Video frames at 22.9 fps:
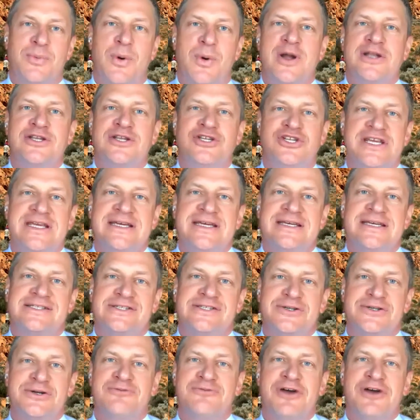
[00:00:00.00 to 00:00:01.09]
One, she has
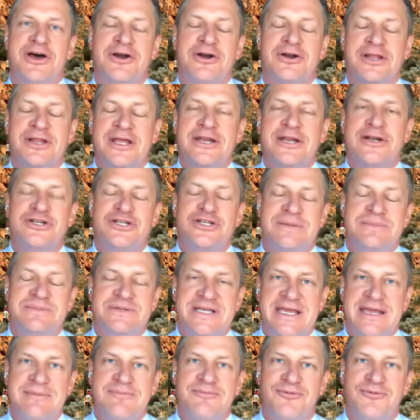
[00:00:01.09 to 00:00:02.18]
served on our leadership
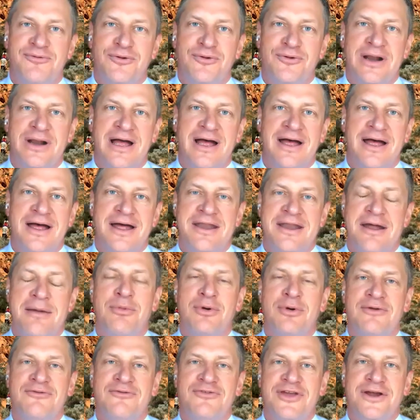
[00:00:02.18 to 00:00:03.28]
team for uh, a
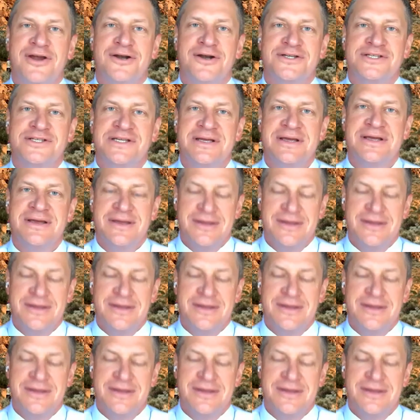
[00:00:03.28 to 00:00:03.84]
number of years.